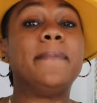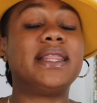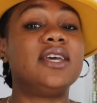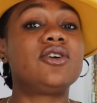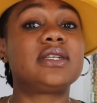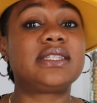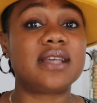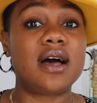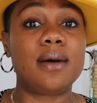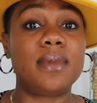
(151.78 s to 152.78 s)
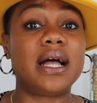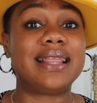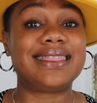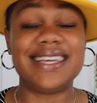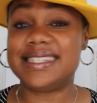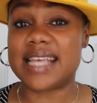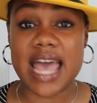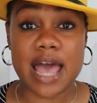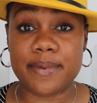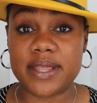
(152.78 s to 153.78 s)
But there are some things that
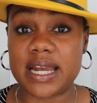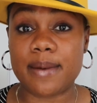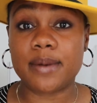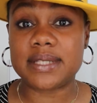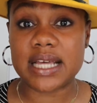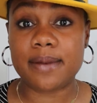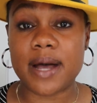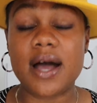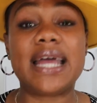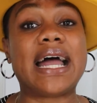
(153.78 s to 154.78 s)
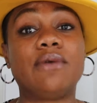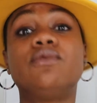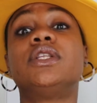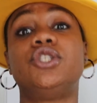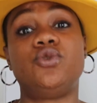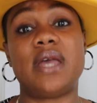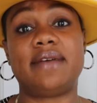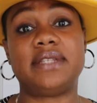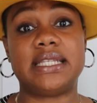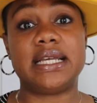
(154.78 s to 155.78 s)
happen that I'm upset about, and I really do
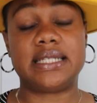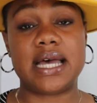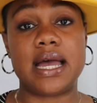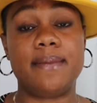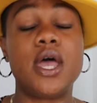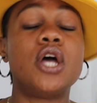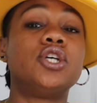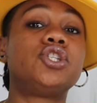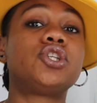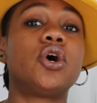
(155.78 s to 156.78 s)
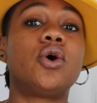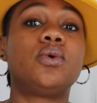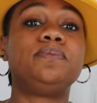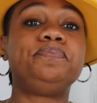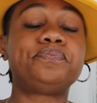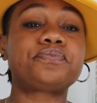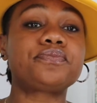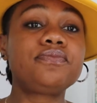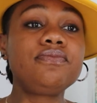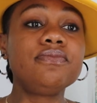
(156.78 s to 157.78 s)
have to take time. So
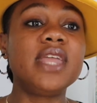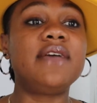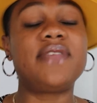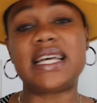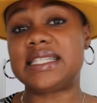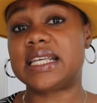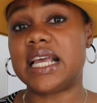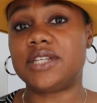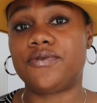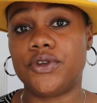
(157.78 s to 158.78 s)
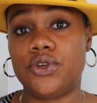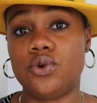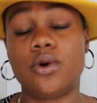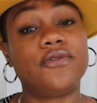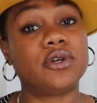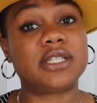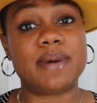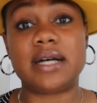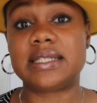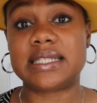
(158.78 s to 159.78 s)
if that's the case for you, or if your
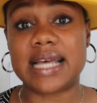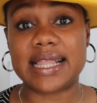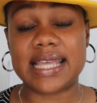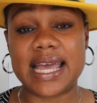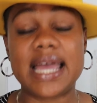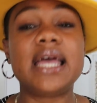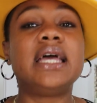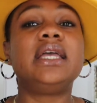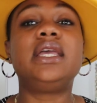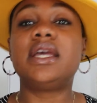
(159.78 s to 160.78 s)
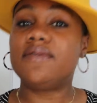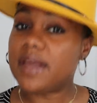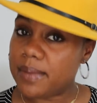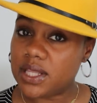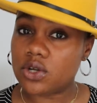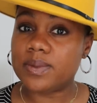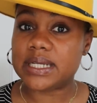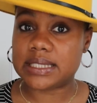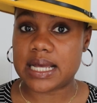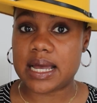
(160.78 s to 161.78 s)
spouse is like that, give them a little bit
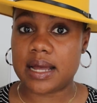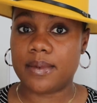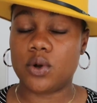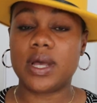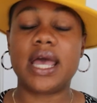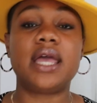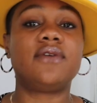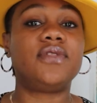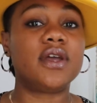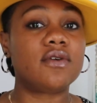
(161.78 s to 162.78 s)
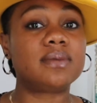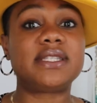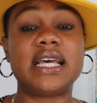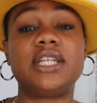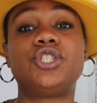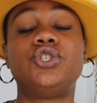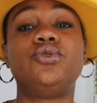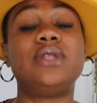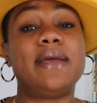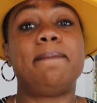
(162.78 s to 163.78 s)
of time, okay? If they're upset at
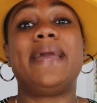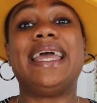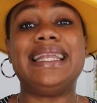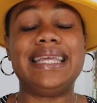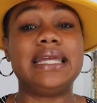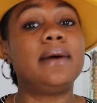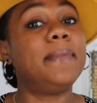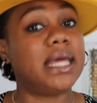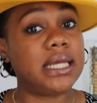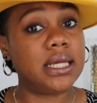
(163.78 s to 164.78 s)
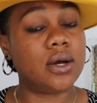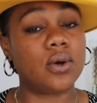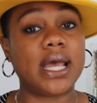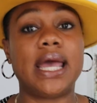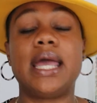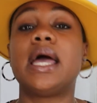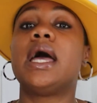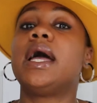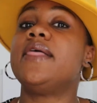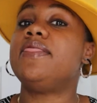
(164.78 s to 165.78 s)
you, they may need a minute, okay?
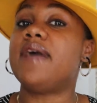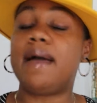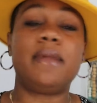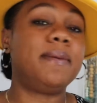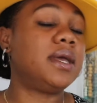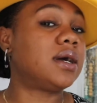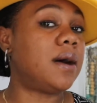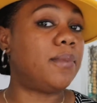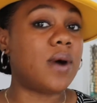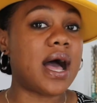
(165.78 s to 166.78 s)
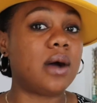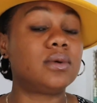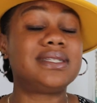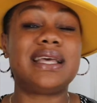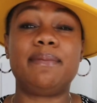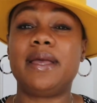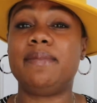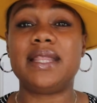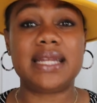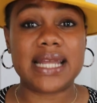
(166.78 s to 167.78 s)
That may be a couple hours, that may
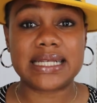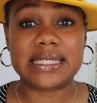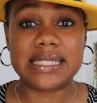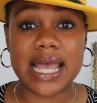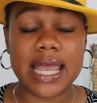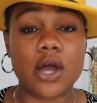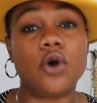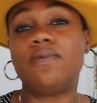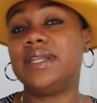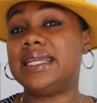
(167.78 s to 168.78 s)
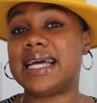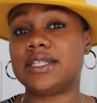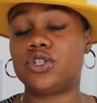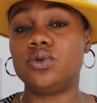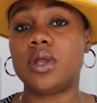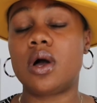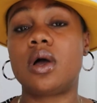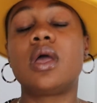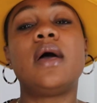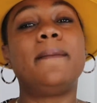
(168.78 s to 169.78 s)
be the next day, hopefully not too
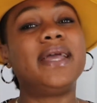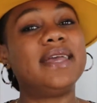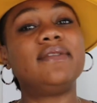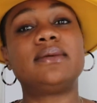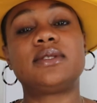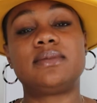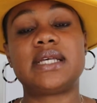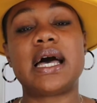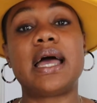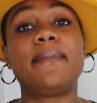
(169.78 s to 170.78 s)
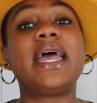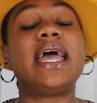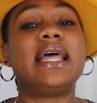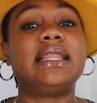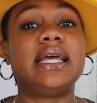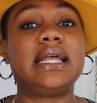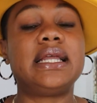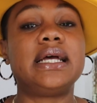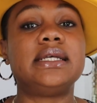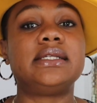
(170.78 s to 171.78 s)
long, but give them some time and
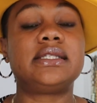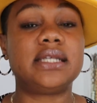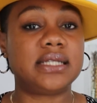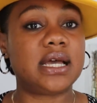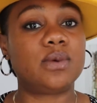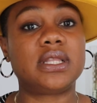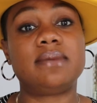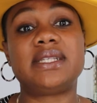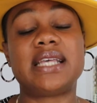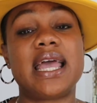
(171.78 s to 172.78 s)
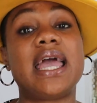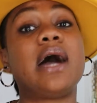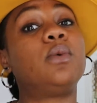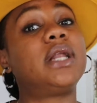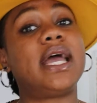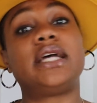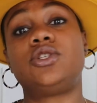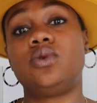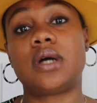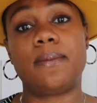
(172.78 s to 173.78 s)
then sit down with them and say, hey, I want to
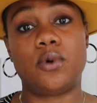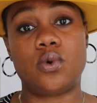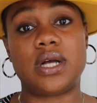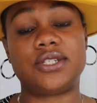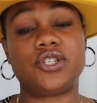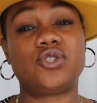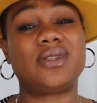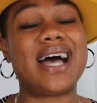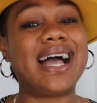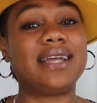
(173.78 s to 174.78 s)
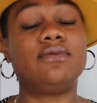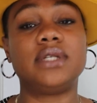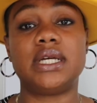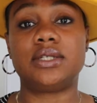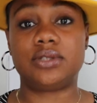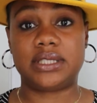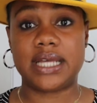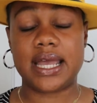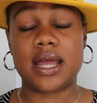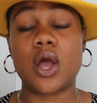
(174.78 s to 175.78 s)
ask you a couple questions so that I can really
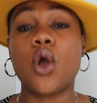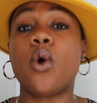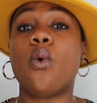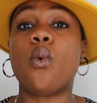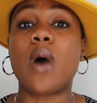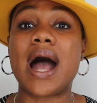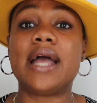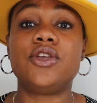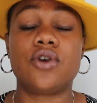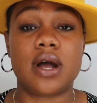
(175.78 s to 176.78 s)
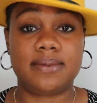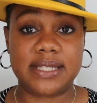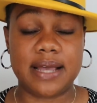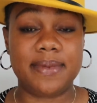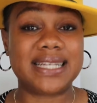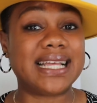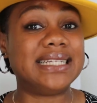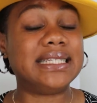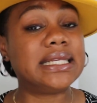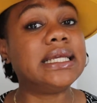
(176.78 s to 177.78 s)
understand why you're upset, because I
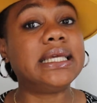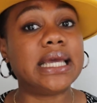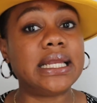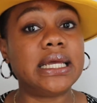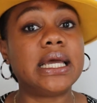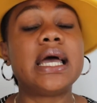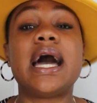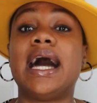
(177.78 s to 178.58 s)
didn't get it.